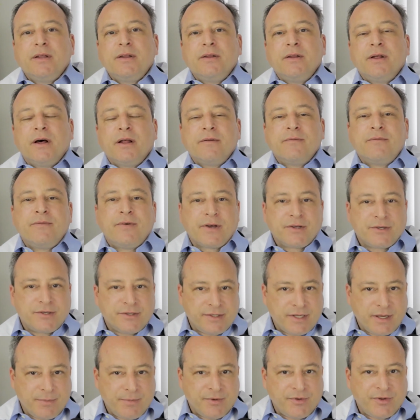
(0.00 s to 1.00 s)
not
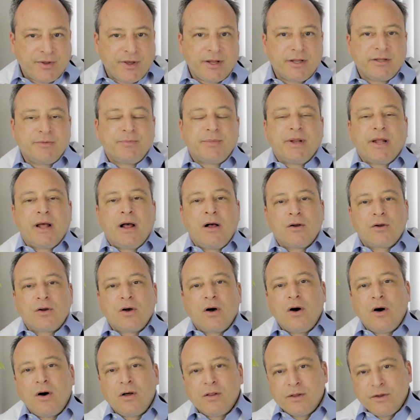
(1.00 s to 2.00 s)
infectious hepatitis, but
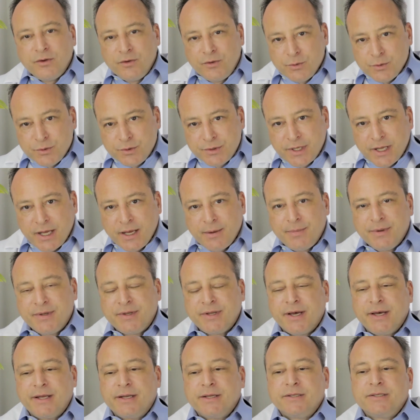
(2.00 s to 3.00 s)
alcohol-induced
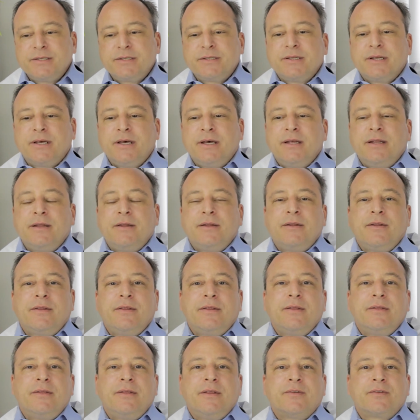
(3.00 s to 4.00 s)
hepatitis. And
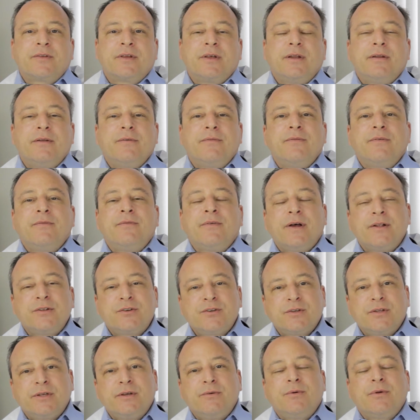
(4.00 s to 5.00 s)
this can
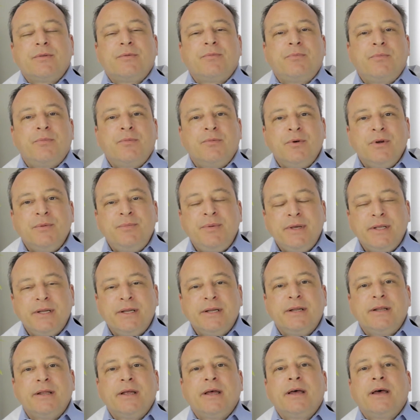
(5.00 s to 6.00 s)
eventually, with
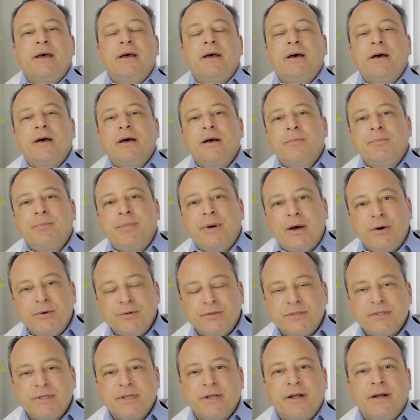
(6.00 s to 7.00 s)
repeated uh,
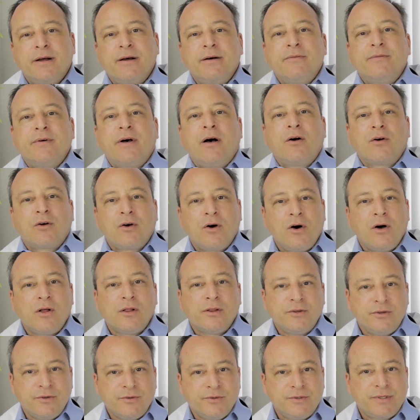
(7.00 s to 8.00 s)
bouts of
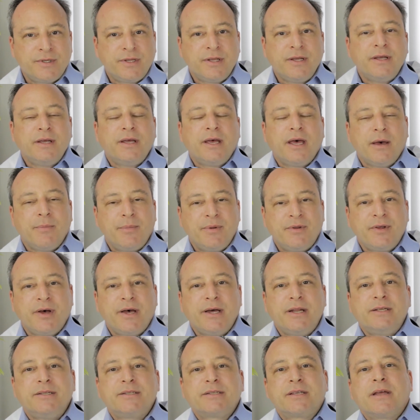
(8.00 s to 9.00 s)
alcohol-induced
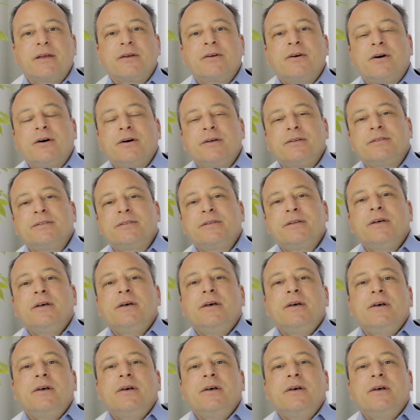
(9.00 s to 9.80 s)
hepatitis, can cause